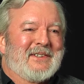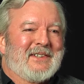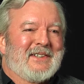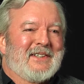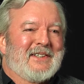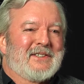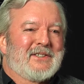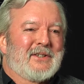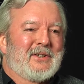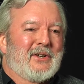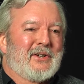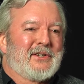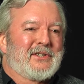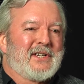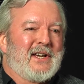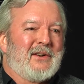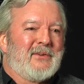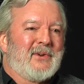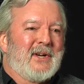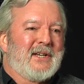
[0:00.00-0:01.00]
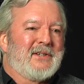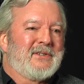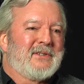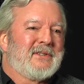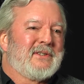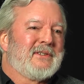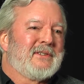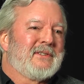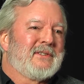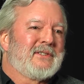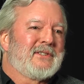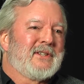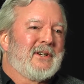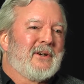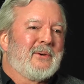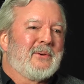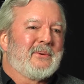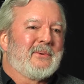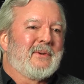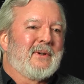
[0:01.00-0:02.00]
is A Little Salvation.
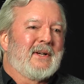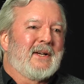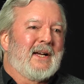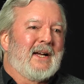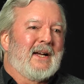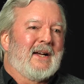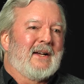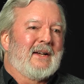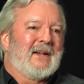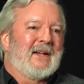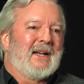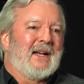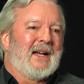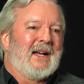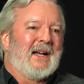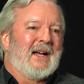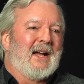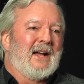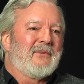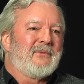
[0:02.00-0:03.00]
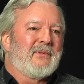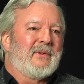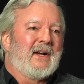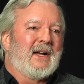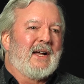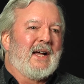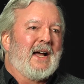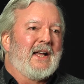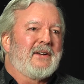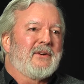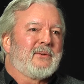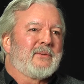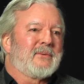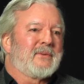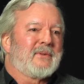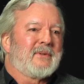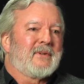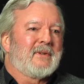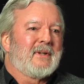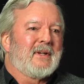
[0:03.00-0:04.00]
So I find I
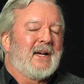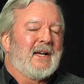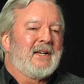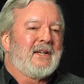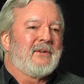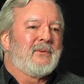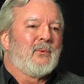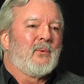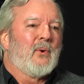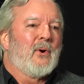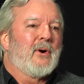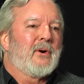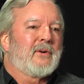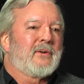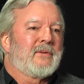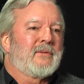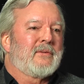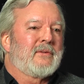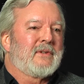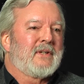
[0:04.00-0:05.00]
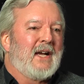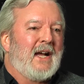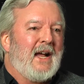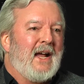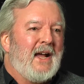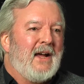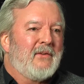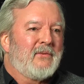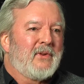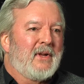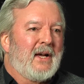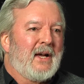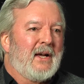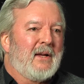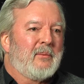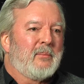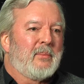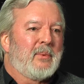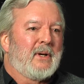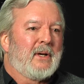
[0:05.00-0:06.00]
didn't work to have that,
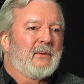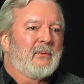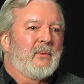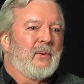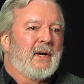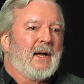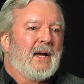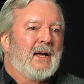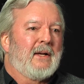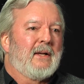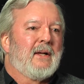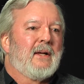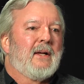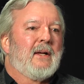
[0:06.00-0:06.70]
but when I